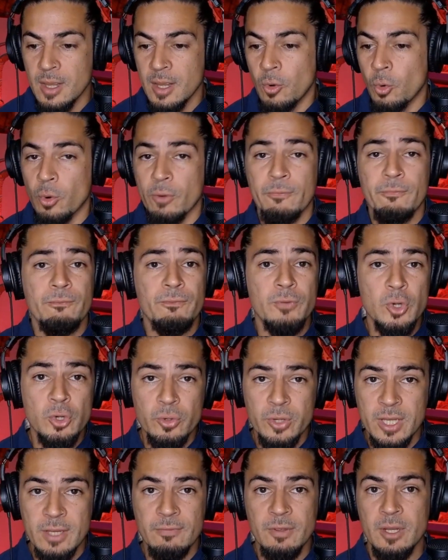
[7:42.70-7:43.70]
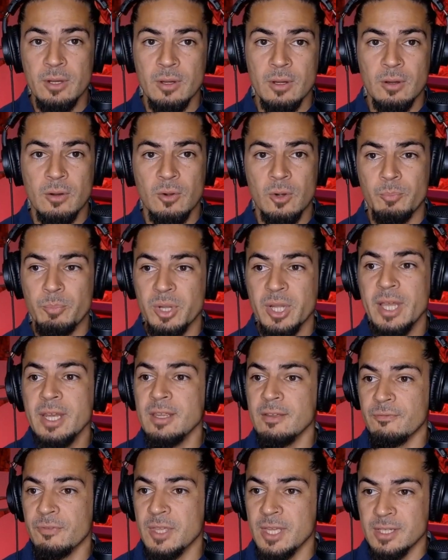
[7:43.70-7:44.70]
or food even, or
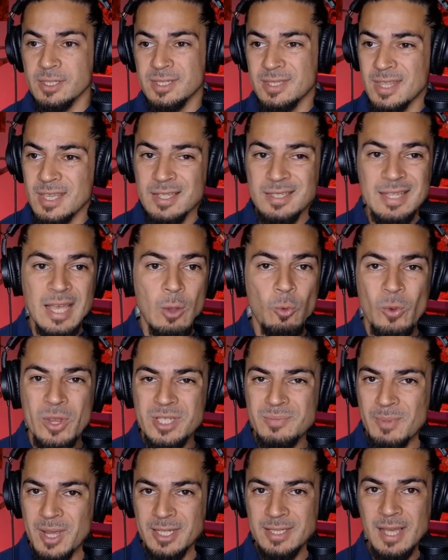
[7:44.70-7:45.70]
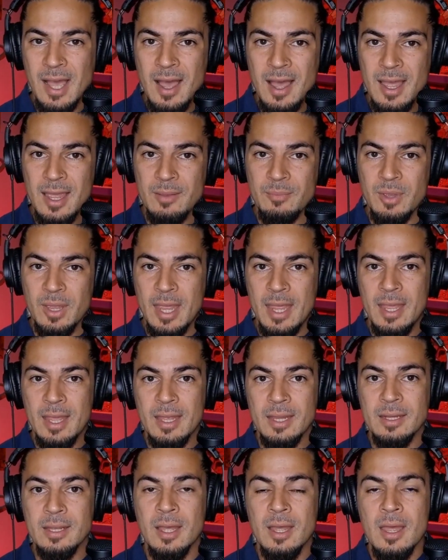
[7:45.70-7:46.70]
plenty of things that waste my time.
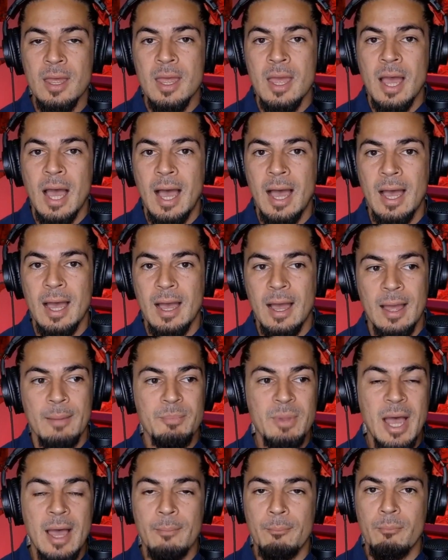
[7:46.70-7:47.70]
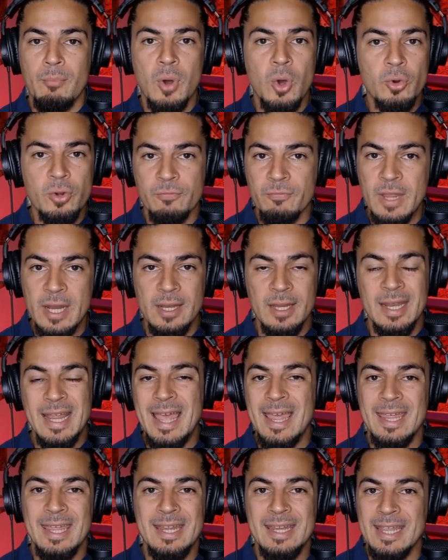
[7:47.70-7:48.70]
And I'm not motivated
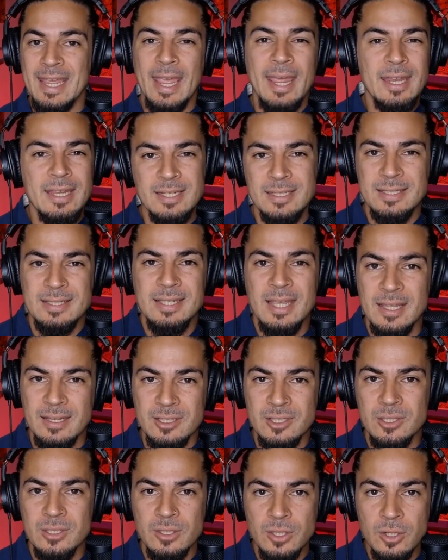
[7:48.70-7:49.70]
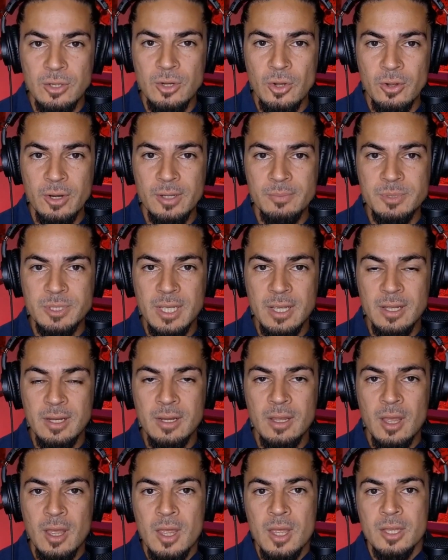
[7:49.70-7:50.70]
in any sense. You know what I'm
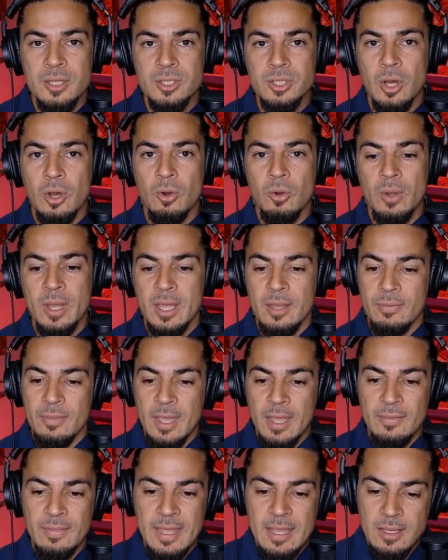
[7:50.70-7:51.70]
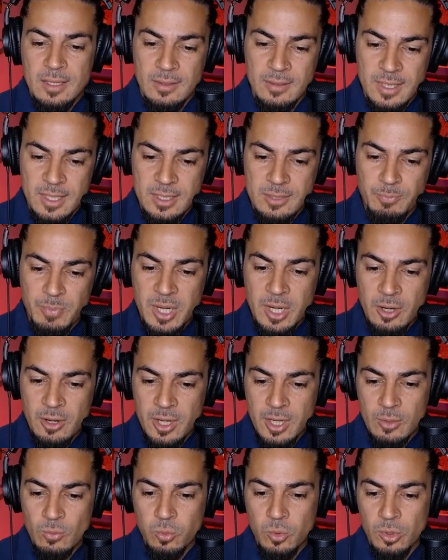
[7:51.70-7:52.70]
saying? So this
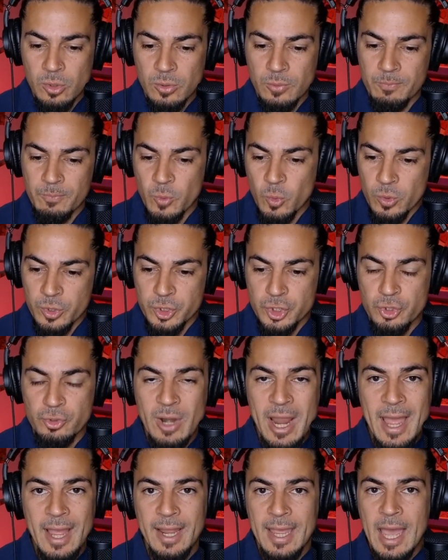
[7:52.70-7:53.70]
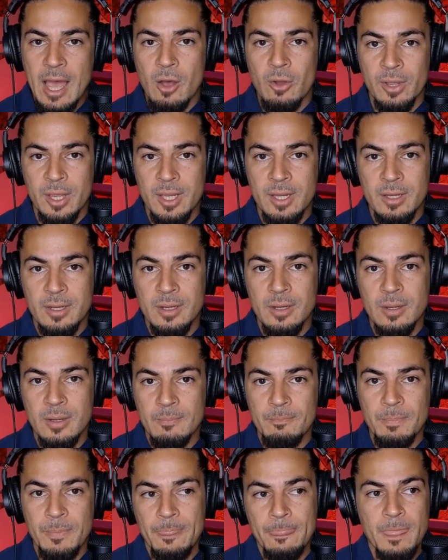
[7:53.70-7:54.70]
period will drag out. And
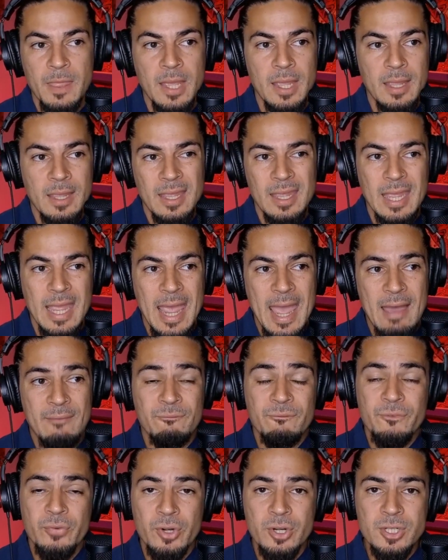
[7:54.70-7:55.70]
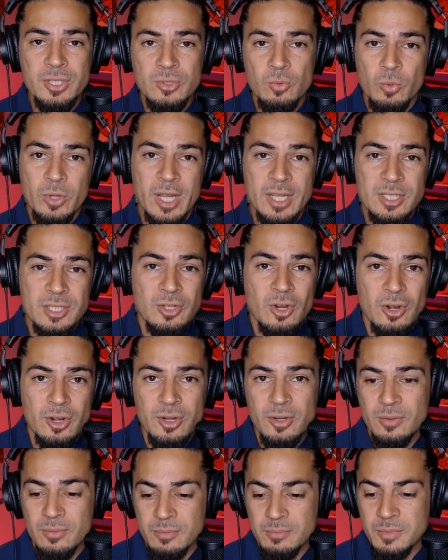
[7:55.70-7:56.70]
at first, when I start,